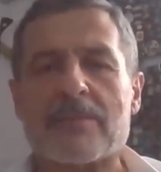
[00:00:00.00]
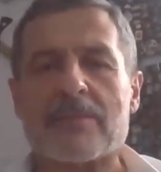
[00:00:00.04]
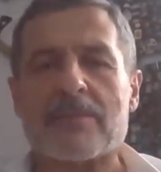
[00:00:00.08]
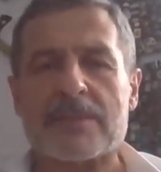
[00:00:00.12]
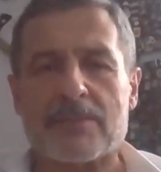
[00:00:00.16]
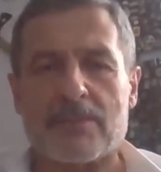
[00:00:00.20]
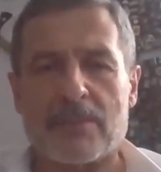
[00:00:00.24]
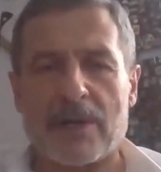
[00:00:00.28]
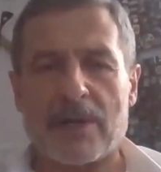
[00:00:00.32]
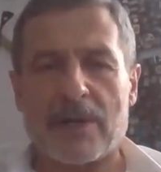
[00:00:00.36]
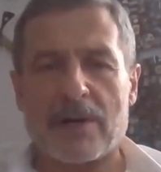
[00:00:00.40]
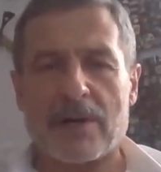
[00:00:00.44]

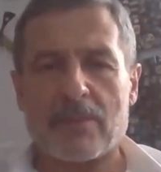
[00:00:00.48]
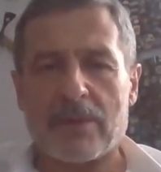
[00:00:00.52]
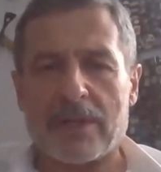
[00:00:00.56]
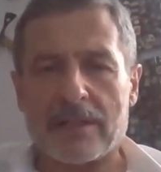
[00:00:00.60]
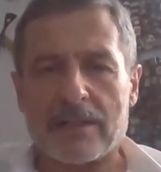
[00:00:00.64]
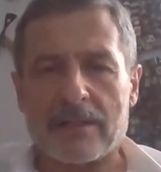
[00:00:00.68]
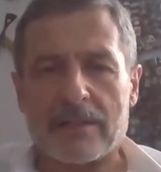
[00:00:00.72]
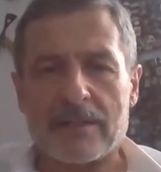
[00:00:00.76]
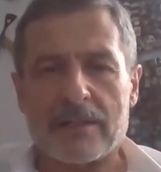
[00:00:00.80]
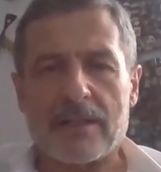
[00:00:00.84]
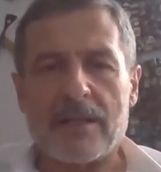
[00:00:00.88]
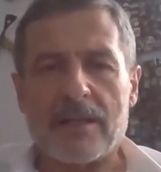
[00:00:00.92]
4
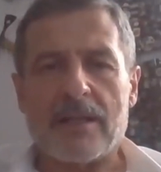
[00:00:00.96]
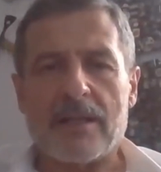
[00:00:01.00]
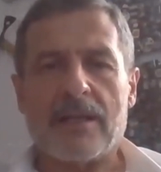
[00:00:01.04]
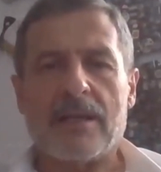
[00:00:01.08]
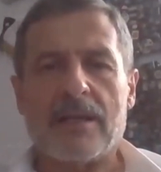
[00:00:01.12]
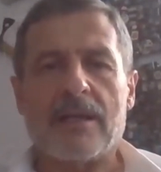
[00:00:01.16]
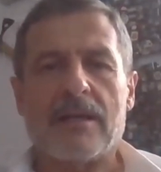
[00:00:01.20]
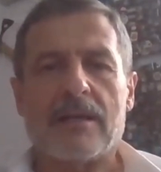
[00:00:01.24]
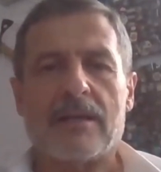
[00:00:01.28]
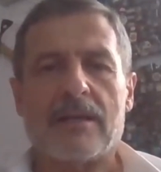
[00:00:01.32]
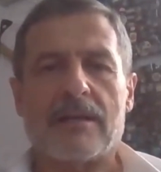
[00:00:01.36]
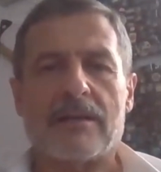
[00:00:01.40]
times per
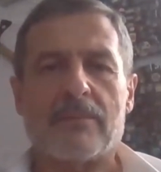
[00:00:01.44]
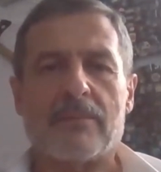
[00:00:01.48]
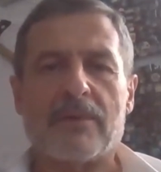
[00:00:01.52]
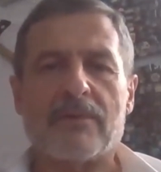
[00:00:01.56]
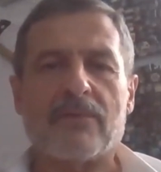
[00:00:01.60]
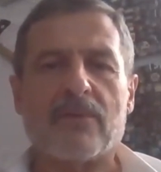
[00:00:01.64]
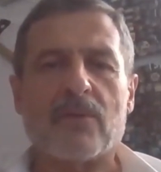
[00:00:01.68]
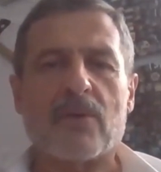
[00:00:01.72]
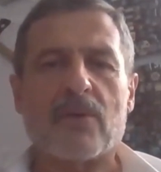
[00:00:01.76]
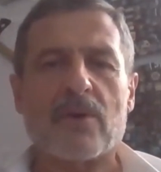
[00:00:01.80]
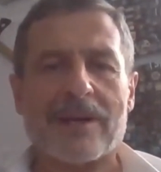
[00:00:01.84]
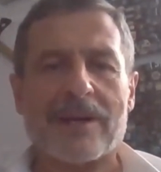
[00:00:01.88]
week.
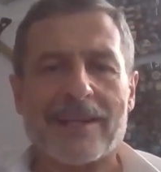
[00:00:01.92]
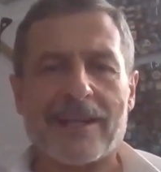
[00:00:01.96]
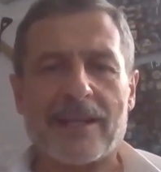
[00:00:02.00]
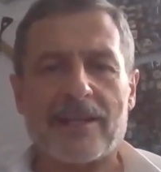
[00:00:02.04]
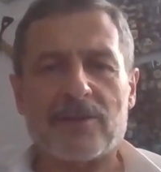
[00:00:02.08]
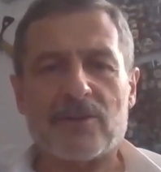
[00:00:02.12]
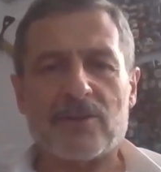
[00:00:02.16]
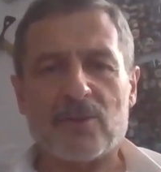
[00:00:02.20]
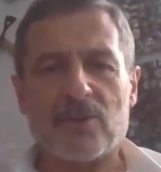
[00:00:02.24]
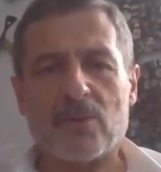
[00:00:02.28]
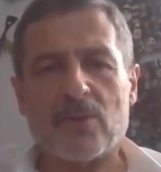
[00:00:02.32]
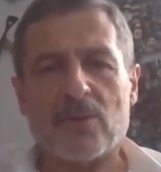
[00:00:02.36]

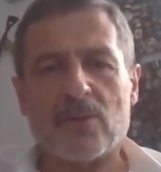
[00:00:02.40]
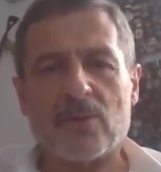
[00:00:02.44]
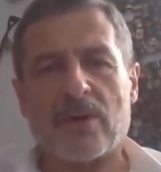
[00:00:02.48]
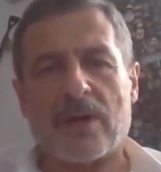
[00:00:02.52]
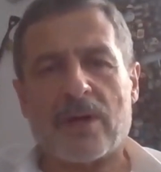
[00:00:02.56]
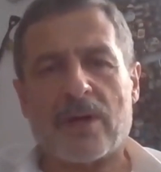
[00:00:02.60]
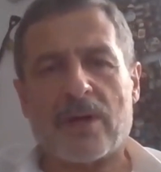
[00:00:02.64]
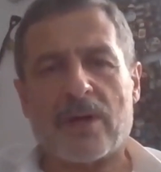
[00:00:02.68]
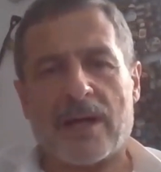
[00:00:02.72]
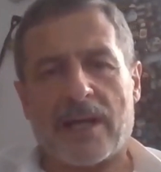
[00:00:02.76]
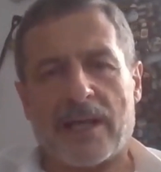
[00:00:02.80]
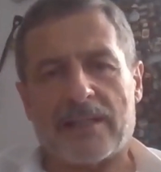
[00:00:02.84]
Before
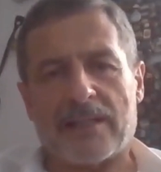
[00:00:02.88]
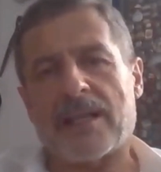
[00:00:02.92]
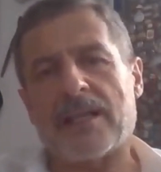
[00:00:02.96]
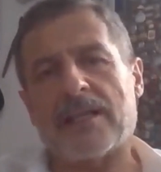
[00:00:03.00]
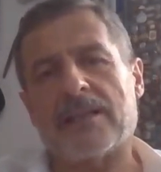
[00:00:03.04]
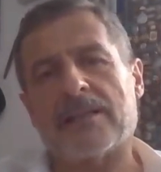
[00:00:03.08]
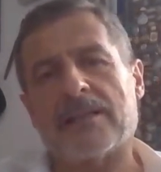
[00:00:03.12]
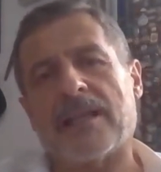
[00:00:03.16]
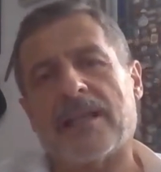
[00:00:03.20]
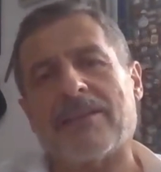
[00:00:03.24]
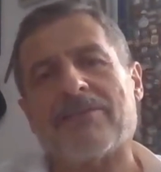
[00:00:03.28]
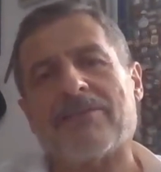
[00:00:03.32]

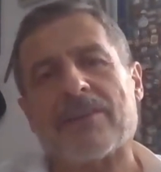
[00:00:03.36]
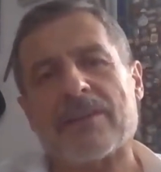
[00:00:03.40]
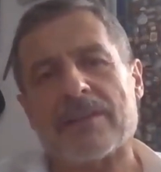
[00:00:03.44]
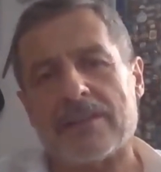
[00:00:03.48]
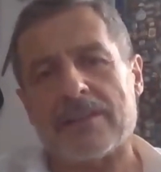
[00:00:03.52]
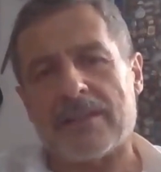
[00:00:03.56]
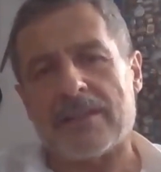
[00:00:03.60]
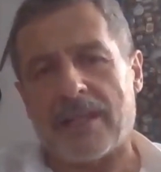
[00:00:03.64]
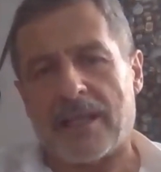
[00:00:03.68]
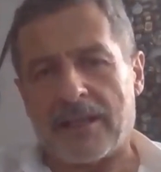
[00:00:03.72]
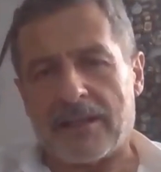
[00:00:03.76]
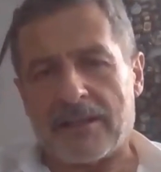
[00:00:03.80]
K2, I
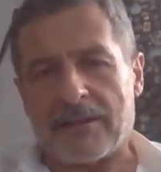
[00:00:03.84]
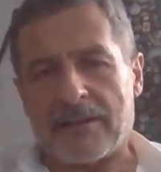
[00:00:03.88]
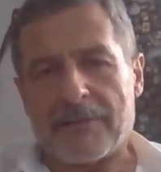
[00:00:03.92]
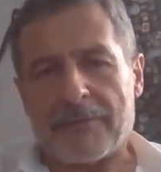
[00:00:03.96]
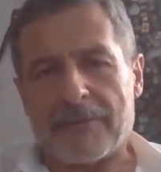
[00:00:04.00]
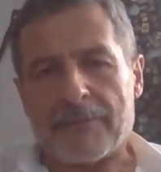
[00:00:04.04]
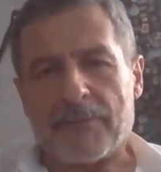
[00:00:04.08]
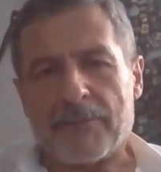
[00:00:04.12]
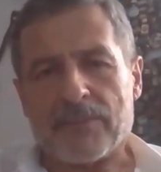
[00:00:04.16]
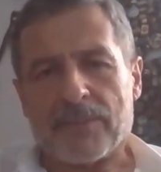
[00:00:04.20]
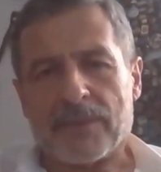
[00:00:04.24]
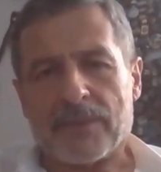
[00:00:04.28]
train
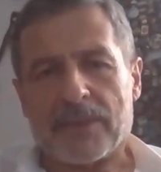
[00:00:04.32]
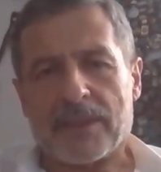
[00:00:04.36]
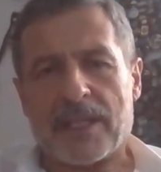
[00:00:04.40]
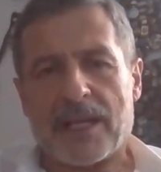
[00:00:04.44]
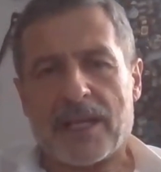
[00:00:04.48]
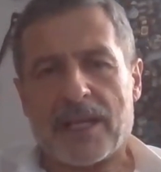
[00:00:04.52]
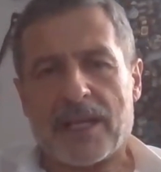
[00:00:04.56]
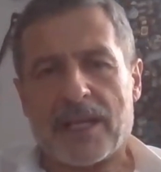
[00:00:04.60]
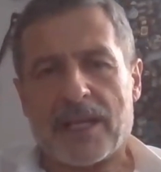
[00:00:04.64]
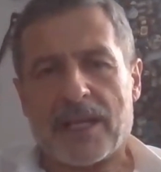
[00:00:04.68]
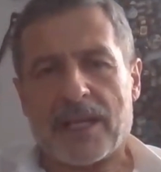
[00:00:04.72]
every day.